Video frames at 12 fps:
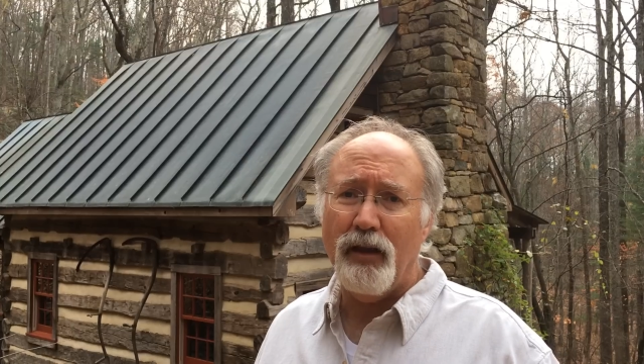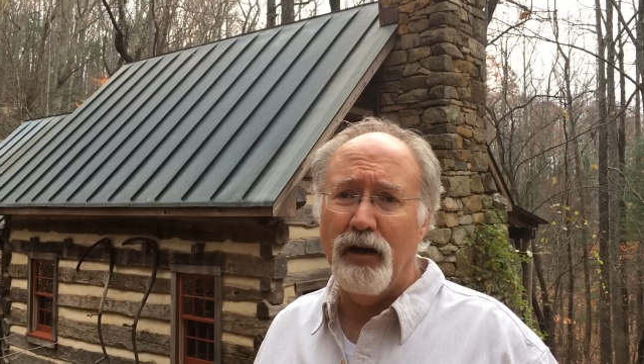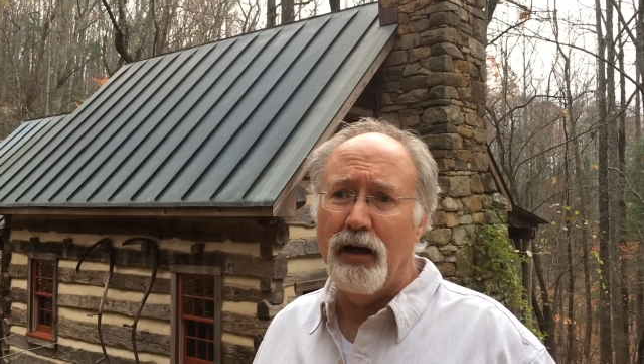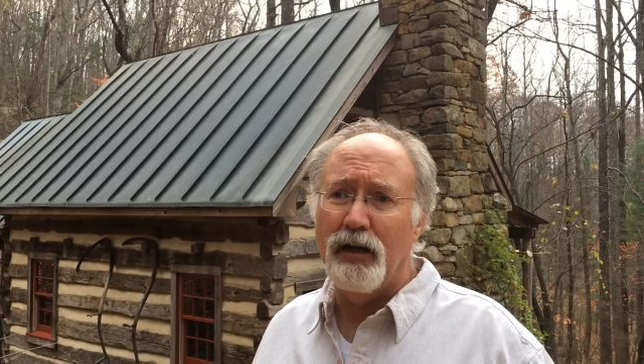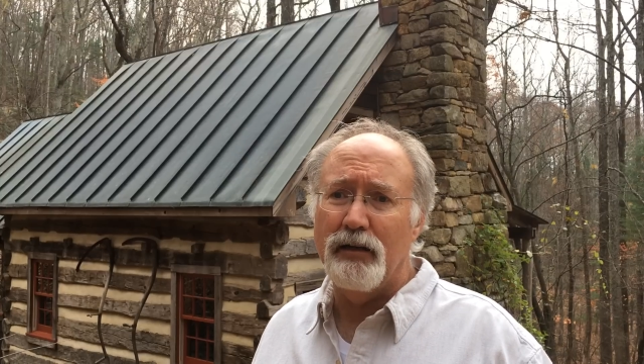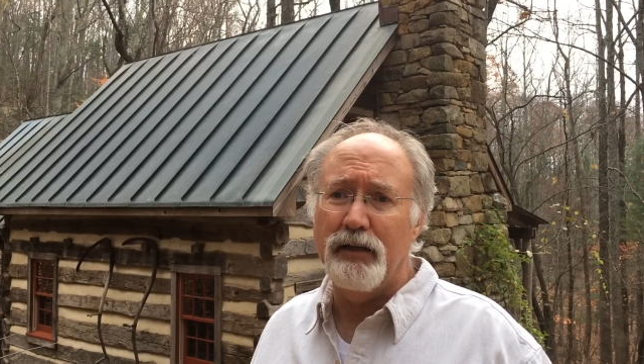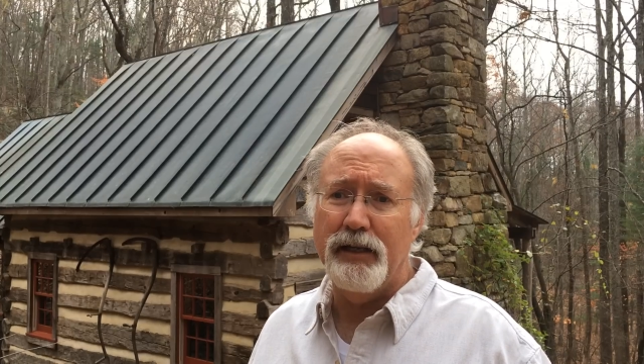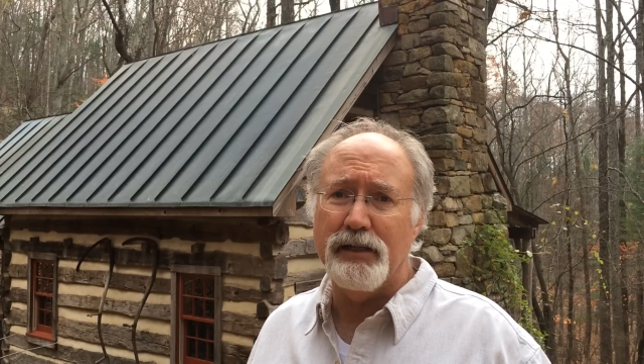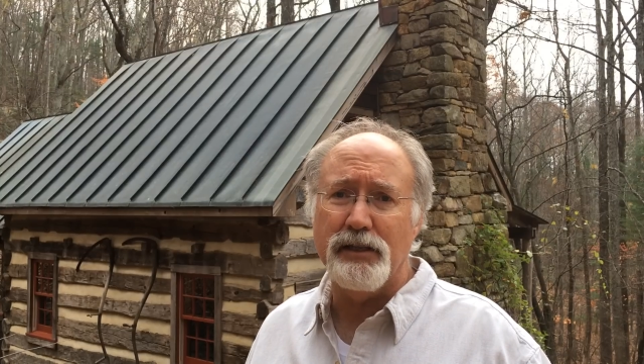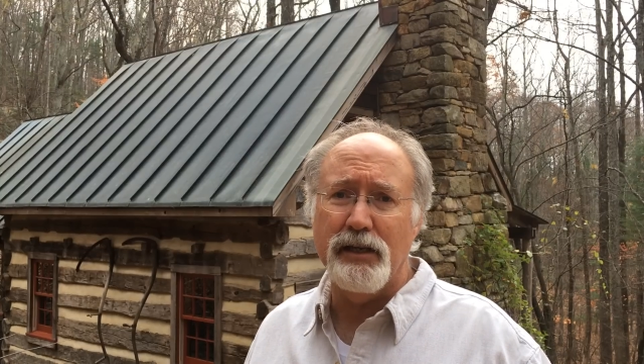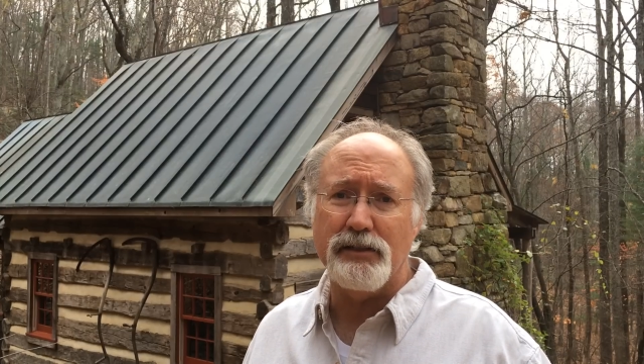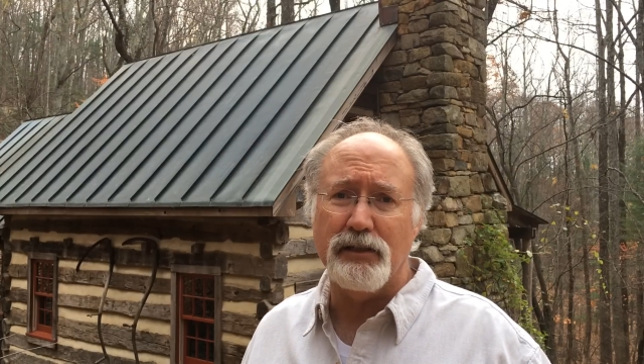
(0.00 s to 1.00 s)

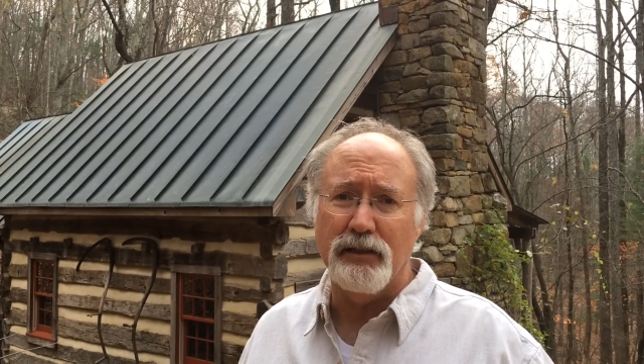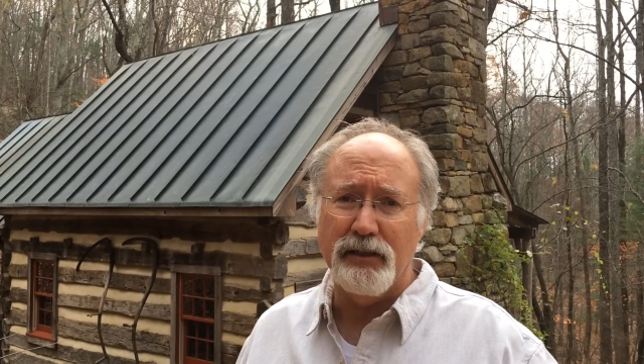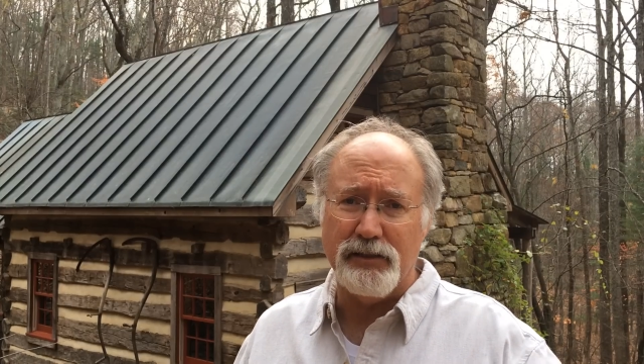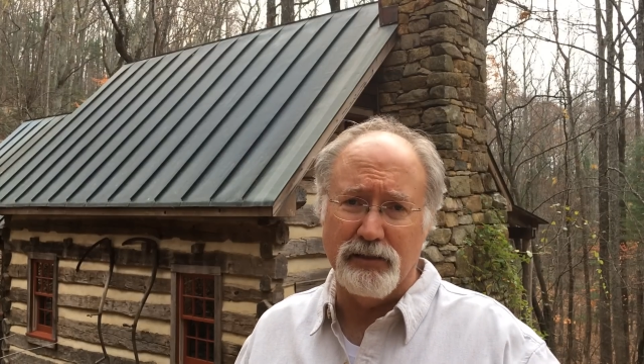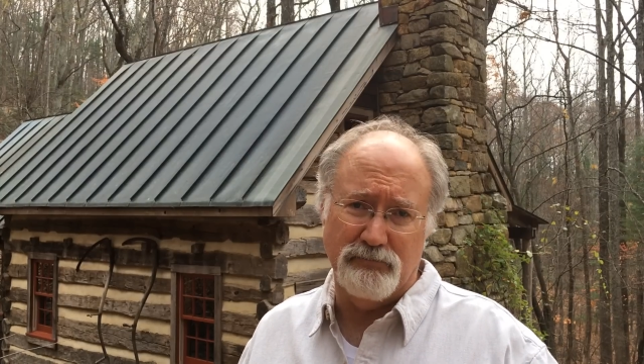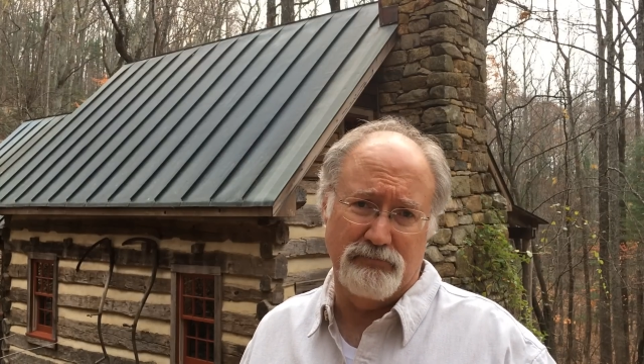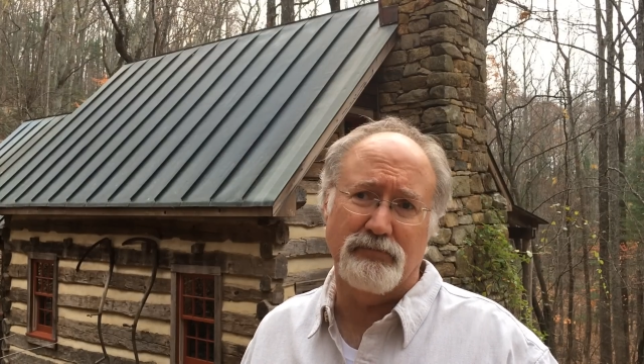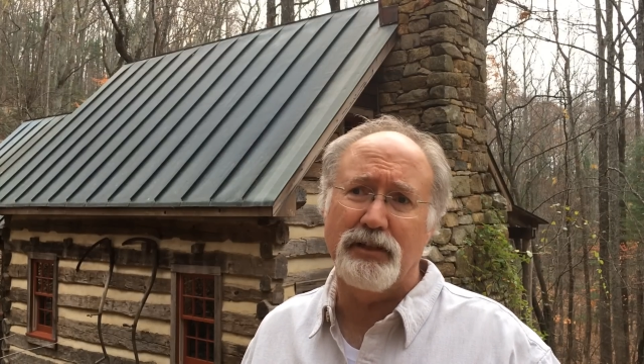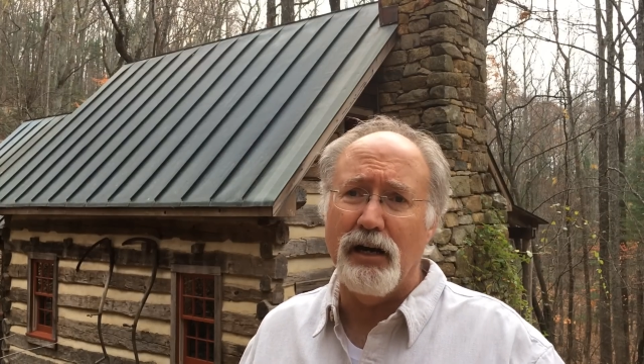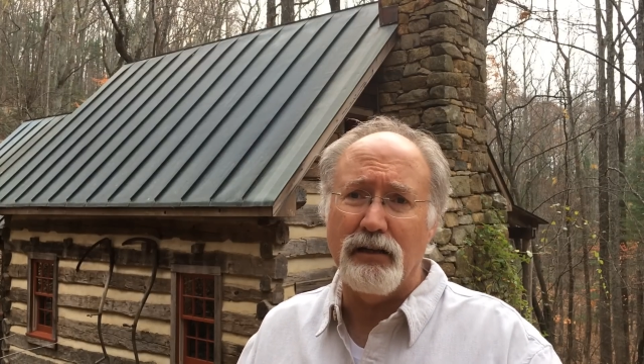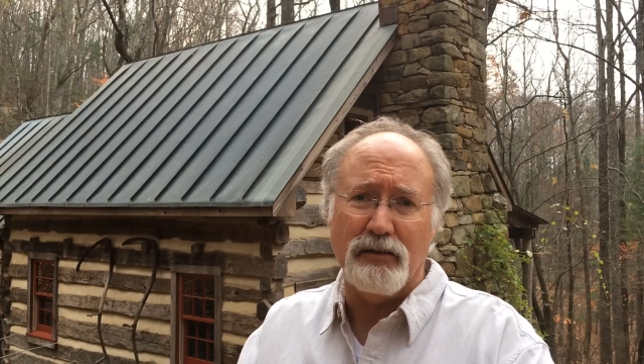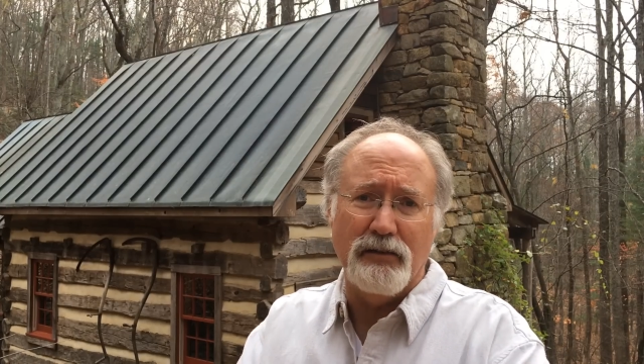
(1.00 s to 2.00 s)
Is the
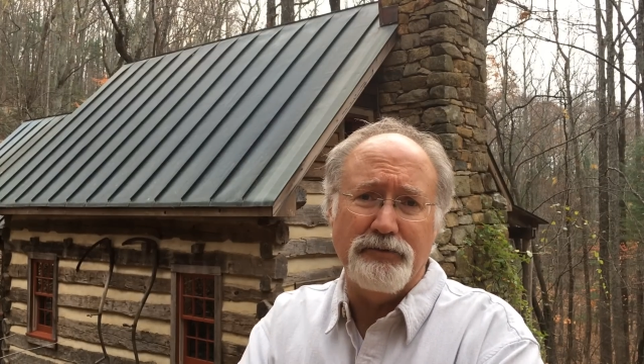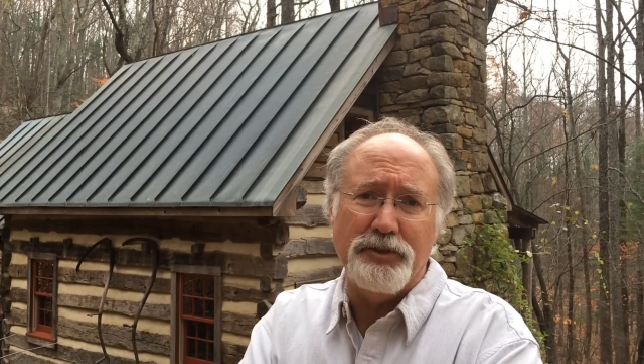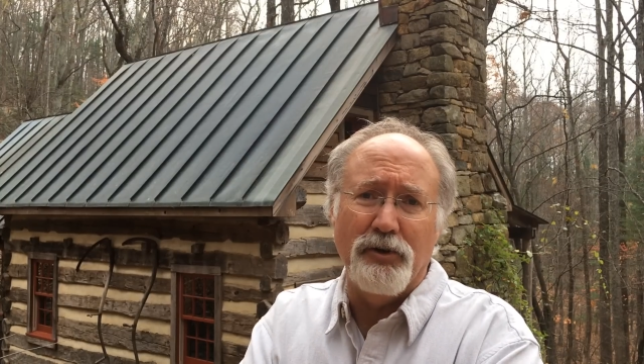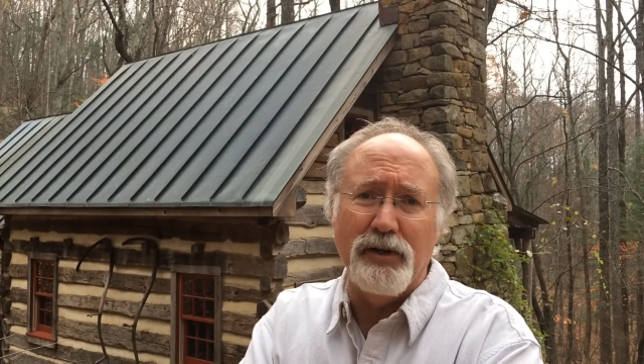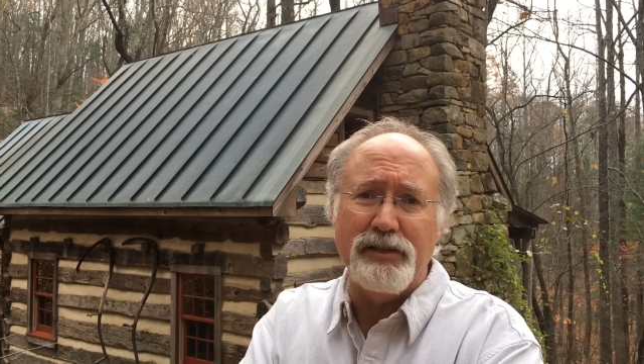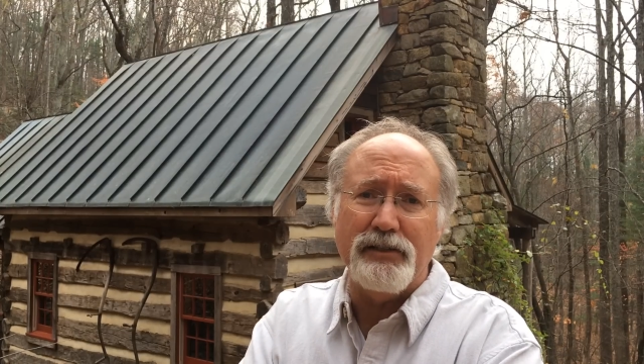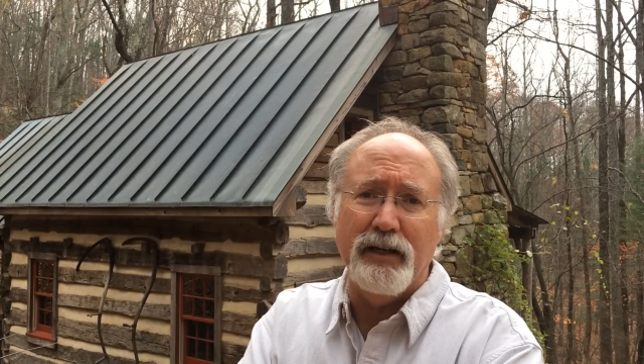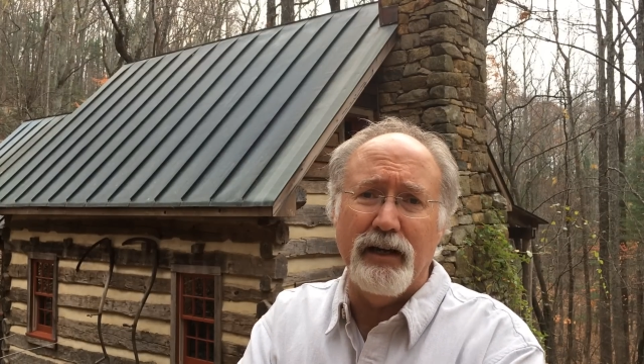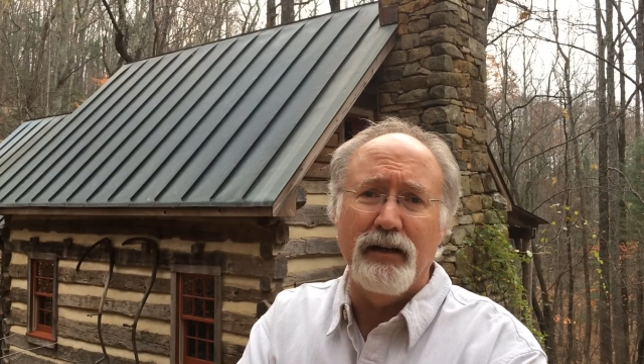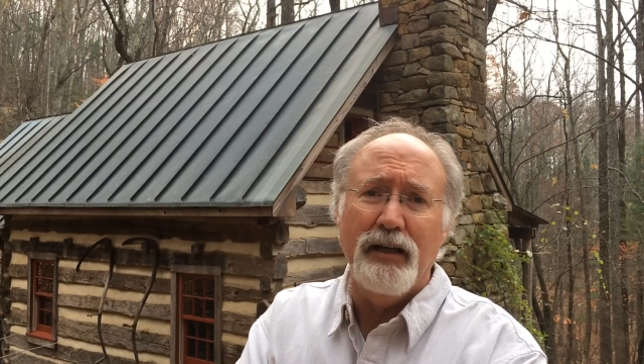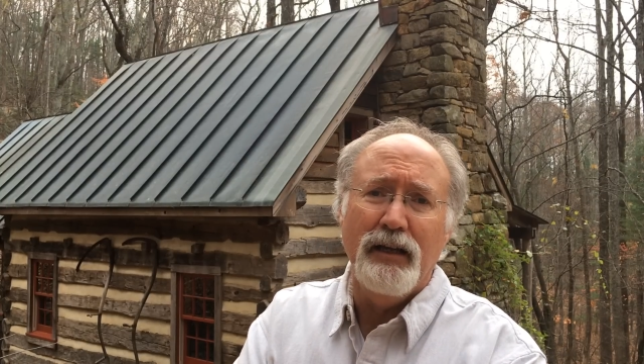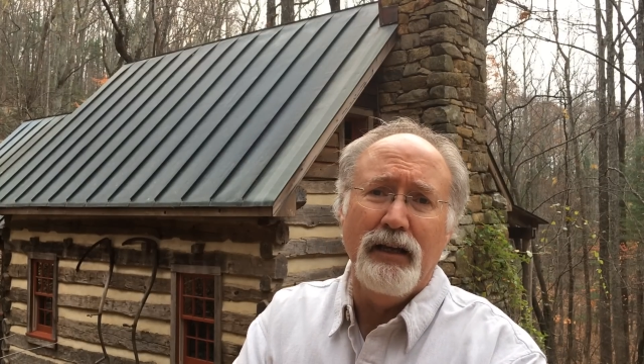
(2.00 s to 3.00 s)
color of choice there.